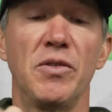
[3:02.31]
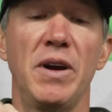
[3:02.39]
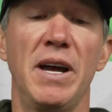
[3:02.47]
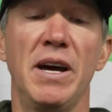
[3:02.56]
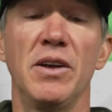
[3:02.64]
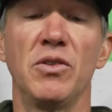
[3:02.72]

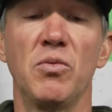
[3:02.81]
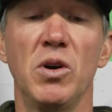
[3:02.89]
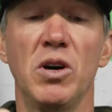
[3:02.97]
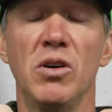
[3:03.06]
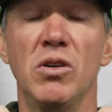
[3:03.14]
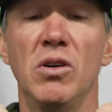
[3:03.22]
around.
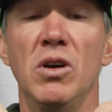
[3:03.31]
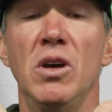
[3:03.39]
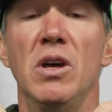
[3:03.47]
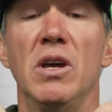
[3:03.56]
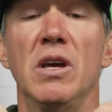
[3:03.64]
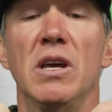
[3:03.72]
Well,
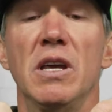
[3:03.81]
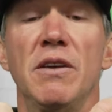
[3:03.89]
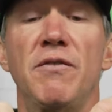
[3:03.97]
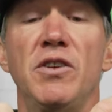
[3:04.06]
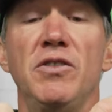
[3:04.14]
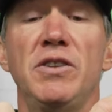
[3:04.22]

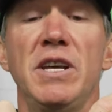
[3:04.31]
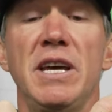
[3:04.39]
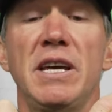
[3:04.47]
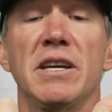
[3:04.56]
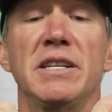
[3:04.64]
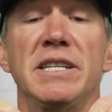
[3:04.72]
if you
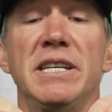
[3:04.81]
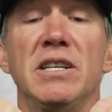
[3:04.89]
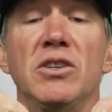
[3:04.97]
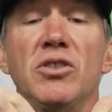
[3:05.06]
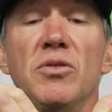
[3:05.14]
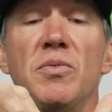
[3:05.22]
take a
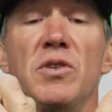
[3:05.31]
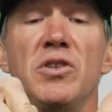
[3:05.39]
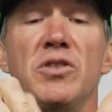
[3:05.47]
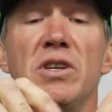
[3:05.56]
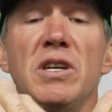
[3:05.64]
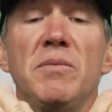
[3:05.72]
D-loop and
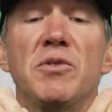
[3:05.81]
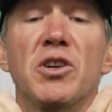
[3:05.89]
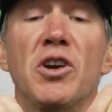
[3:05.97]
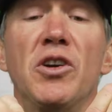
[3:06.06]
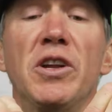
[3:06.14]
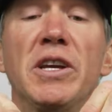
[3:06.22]
you keep
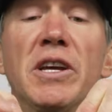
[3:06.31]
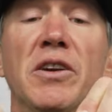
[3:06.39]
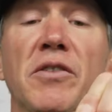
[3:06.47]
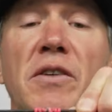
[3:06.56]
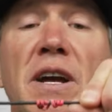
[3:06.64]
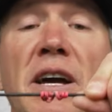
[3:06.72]
turning it
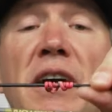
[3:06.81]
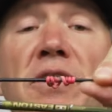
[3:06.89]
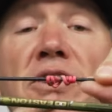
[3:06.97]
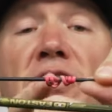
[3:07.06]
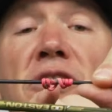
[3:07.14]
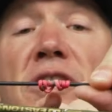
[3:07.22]

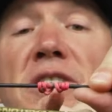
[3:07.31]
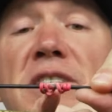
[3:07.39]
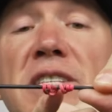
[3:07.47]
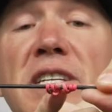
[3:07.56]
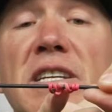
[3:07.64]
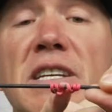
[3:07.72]
around, you can
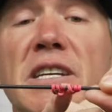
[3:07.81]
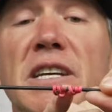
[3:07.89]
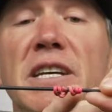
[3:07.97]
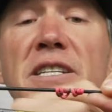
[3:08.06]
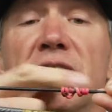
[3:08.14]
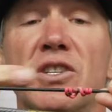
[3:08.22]
see
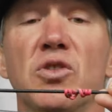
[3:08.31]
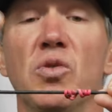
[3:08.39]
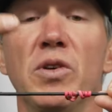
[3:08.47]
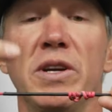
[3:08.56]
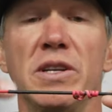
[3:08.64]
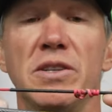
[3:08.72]
it's
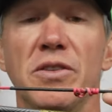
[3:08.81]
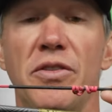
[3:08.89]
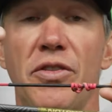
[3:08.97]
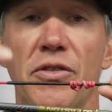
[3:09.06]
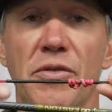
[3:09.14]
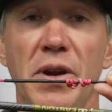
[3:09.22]
going to
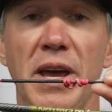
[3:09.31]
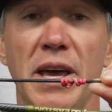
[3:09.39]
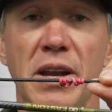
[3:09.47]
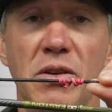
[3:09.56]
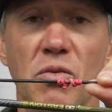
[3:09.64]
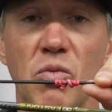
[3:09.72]

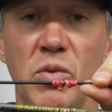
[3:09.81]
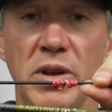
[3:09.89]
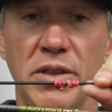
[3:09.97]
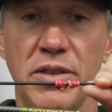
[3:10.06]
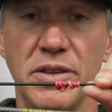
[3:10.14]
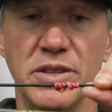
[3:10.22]
thread
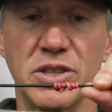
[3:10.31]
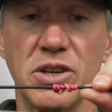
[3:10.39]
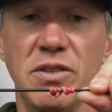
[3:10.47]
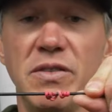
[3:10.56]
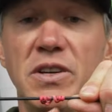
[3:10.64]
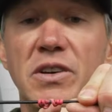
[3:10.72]
with the
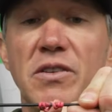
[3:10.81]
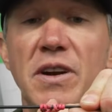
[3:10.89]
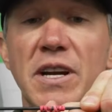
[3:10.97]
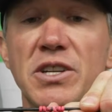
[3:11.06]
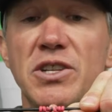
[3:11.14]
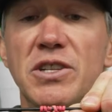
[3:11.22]
serving
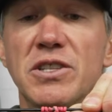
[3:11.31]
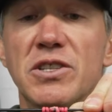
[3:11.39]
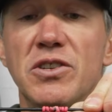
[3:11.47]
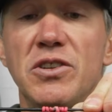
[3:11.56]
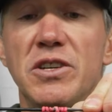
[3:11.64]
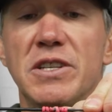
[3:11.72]
direction,
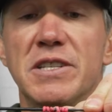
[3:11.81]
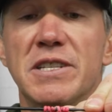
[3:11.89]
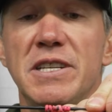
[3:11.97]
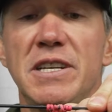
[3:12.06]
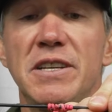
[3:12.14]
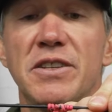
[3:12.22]
so you can
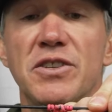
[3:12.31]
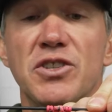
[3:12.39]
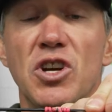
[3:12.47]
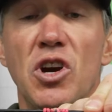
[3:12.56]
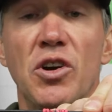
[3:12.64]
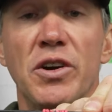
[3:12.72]
see
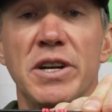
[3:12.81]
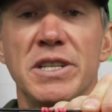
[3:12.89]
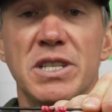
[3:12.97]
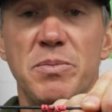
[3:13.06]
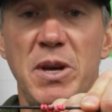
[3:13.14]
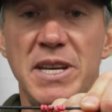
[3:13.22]
there's already
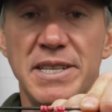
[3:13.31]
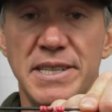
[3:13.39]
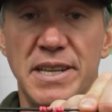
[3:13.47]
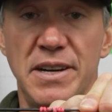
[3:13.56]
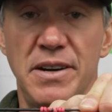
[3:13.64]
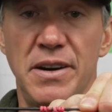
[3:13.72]
space
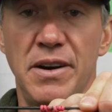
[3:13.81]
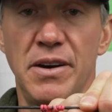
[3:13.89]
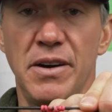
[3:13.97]
there.